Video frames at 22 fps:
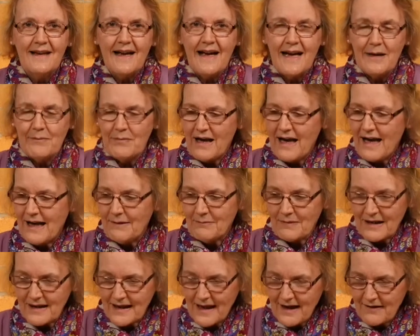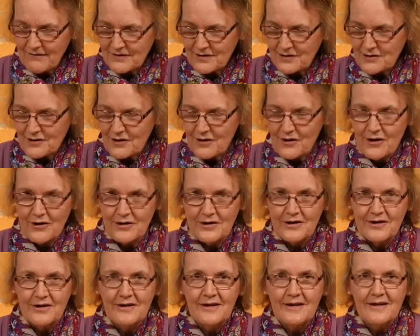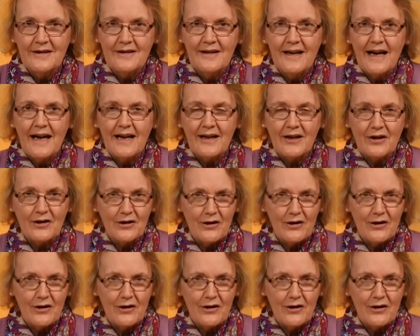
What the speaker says: Abraham loved God, and